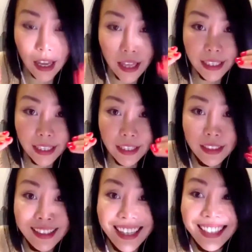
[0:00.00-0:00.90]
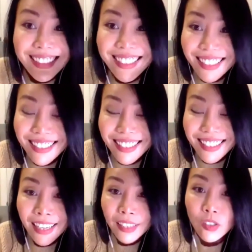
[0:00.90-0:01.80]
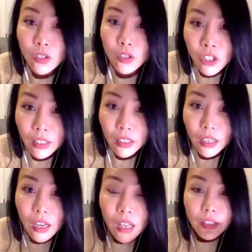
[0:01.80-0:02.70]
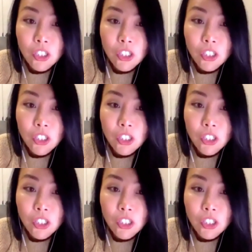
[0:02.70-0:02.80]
in sentences next to each other. There